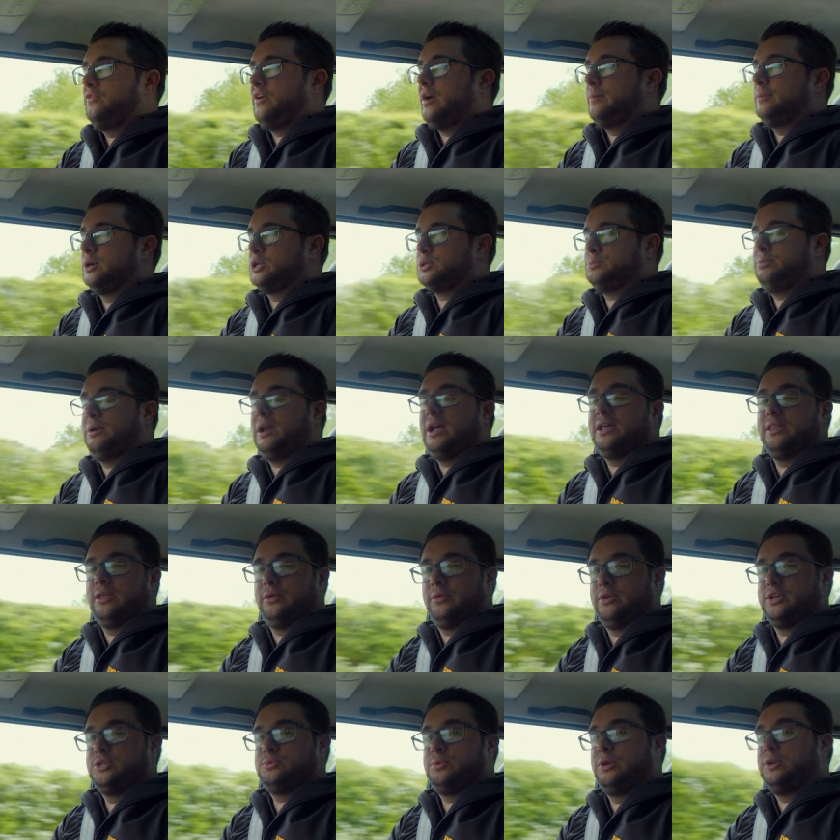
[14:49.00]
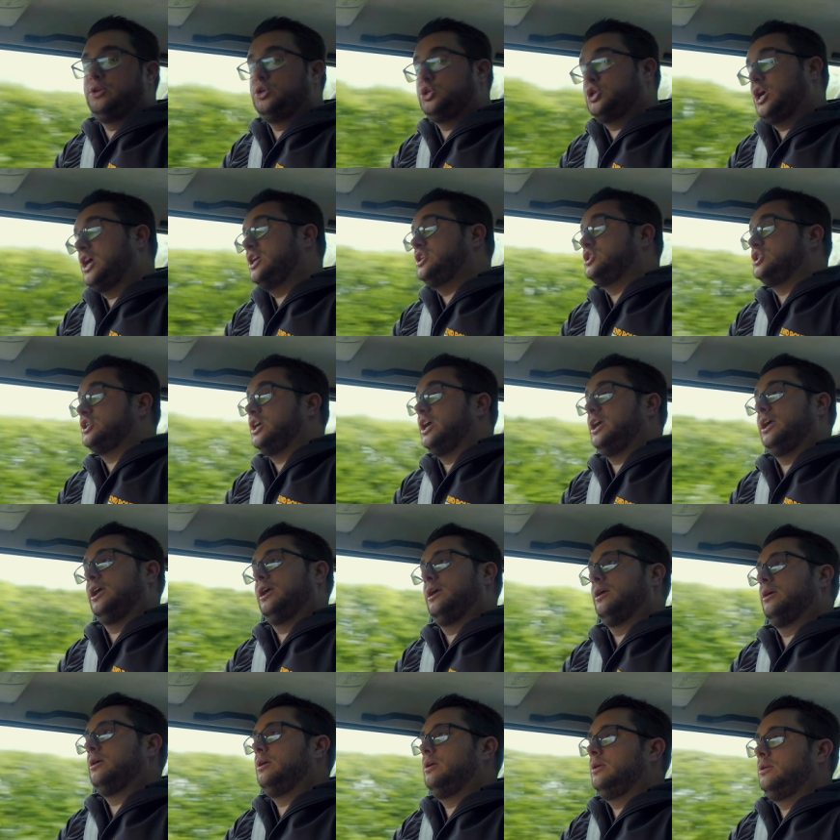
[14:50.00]
of how much play there is when you change
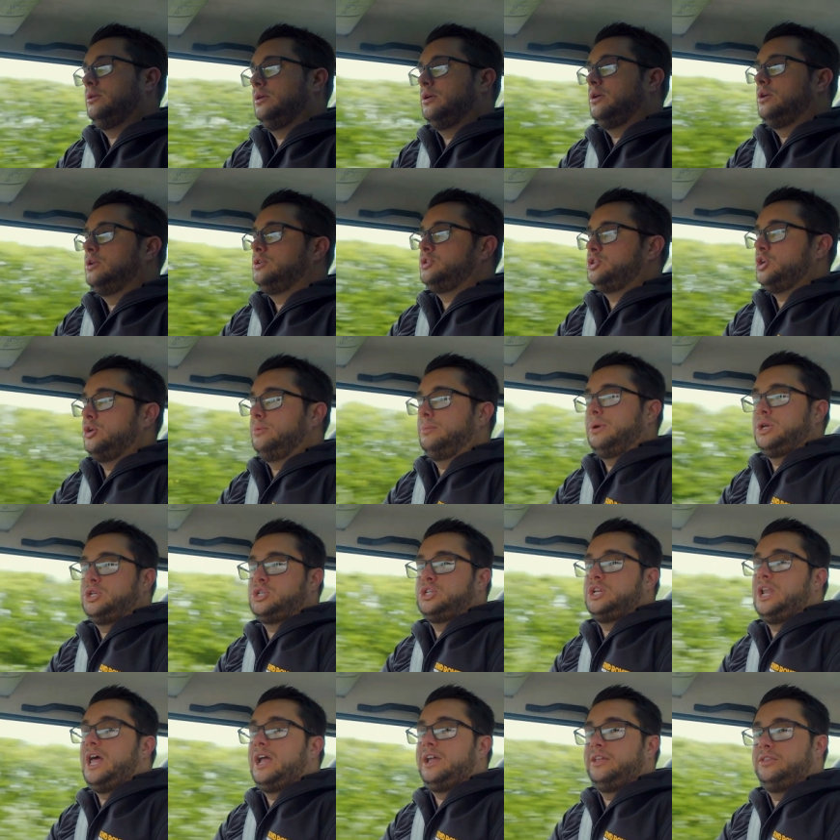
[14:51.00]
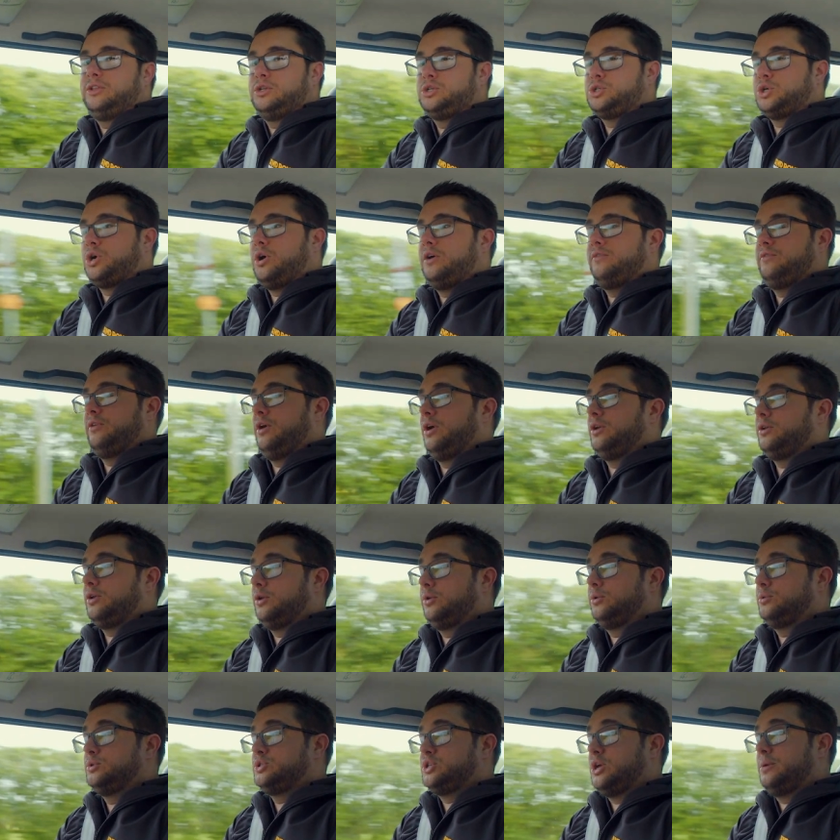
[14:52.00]
gear. Too much slack in the driveline
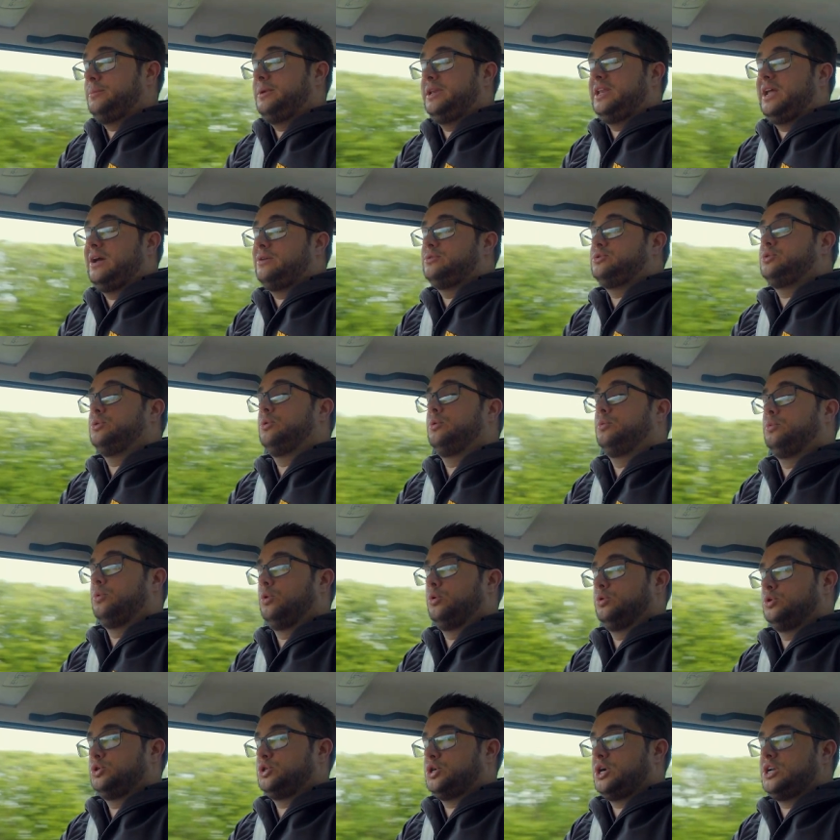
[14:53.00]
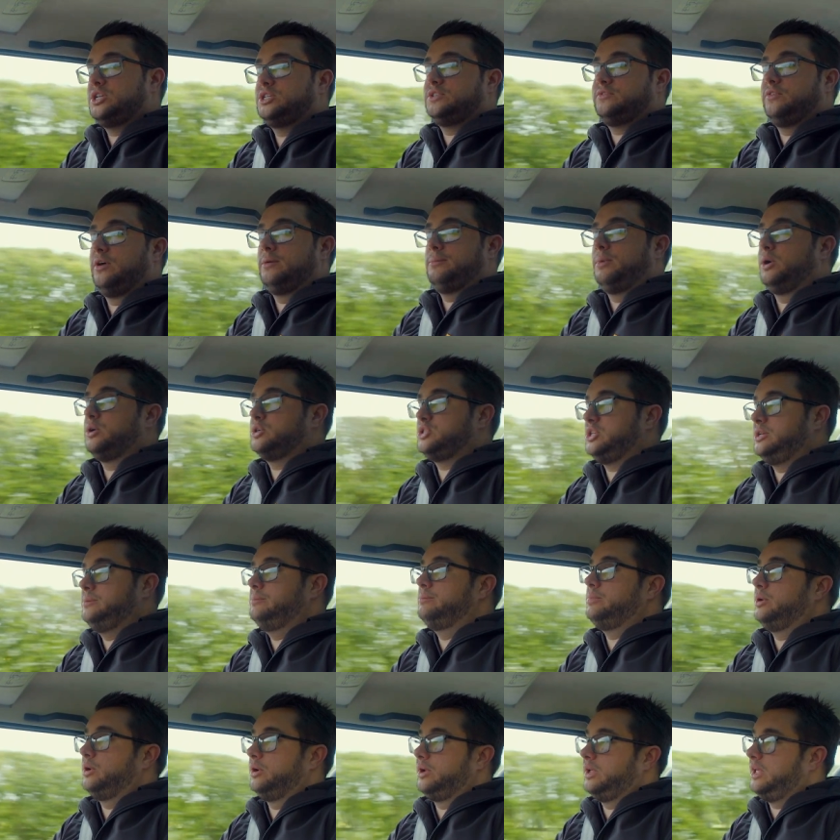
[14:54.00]
could also be down to a worn transfer box
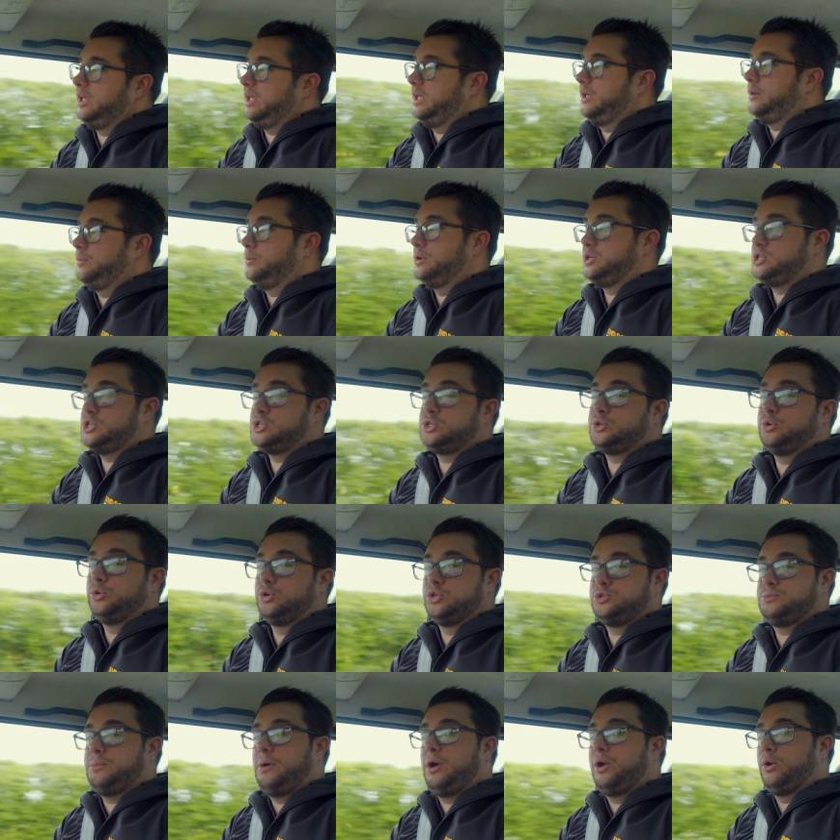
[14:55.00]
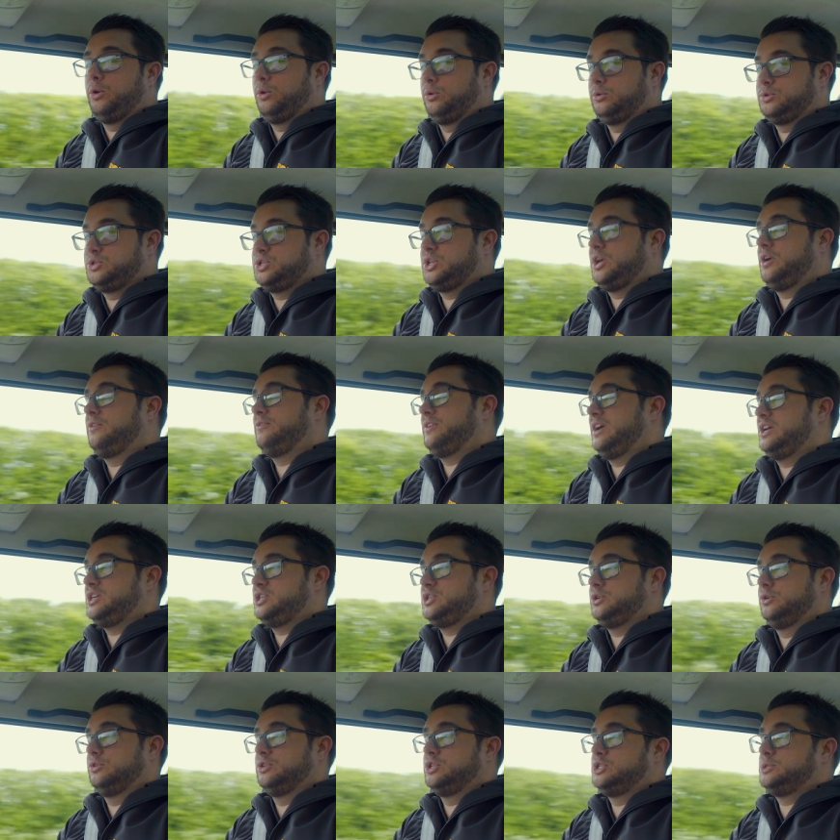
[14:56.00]
input gear, which is caused by oil
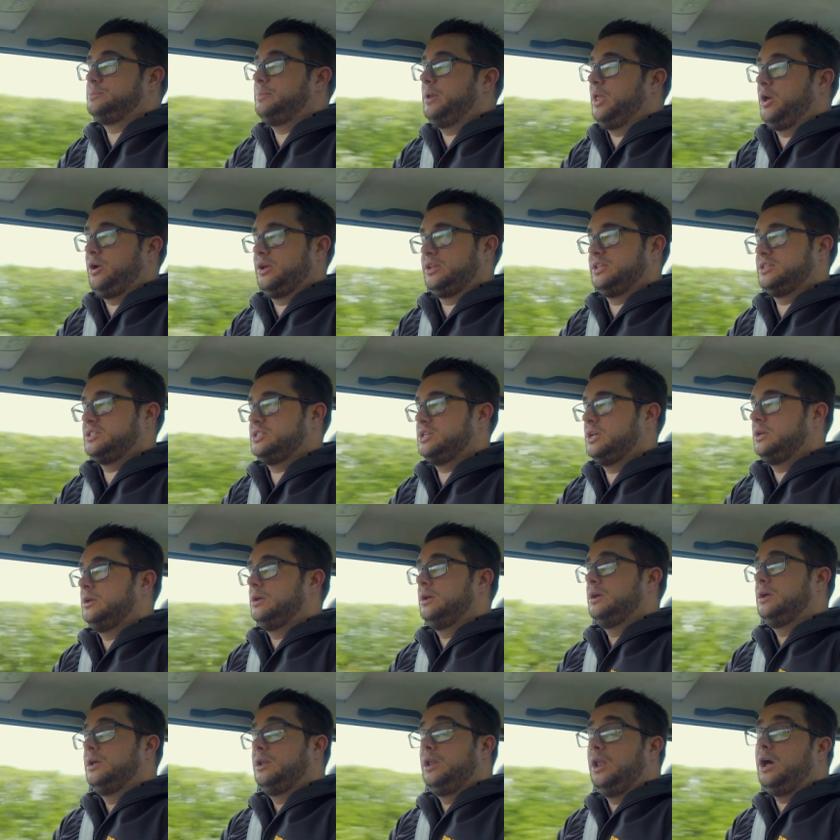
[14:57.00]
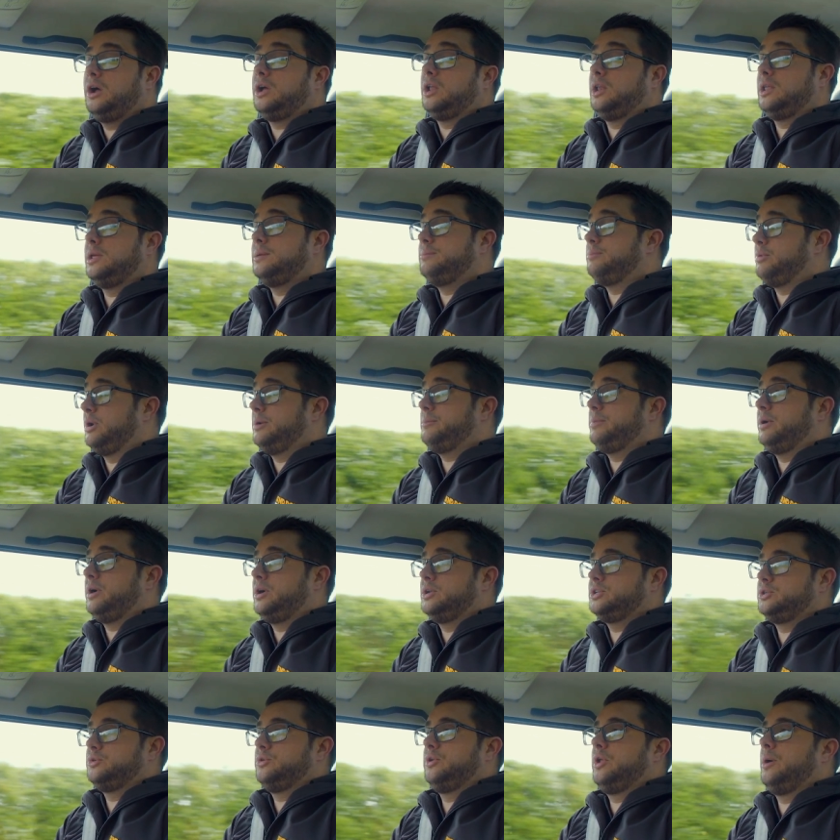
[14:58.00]
starvation on the splines. Luckily,
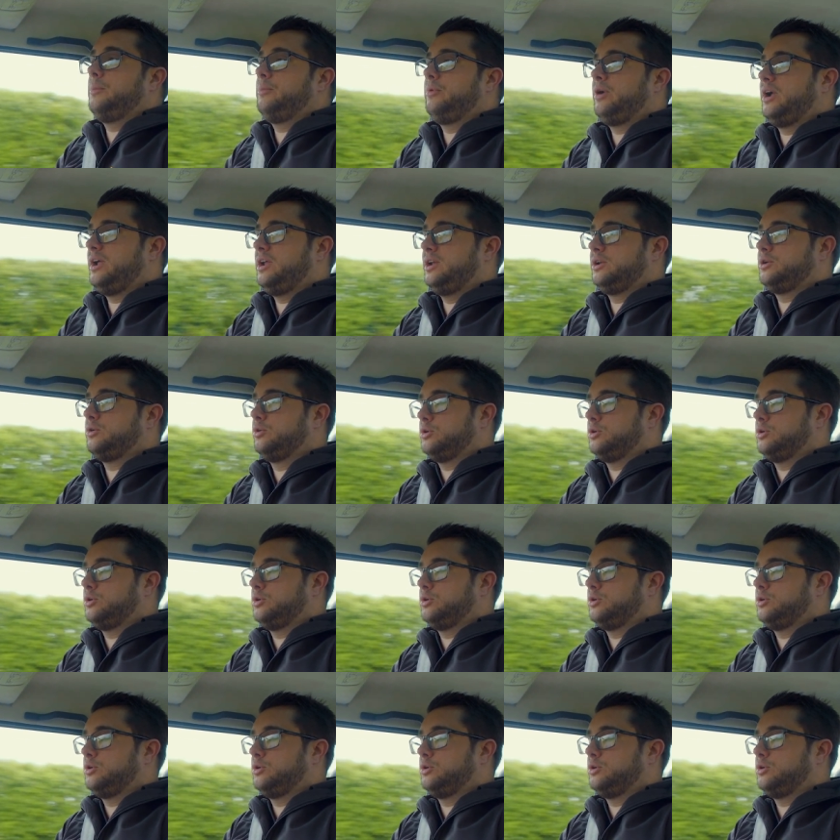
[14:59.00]
Britpart do an uprated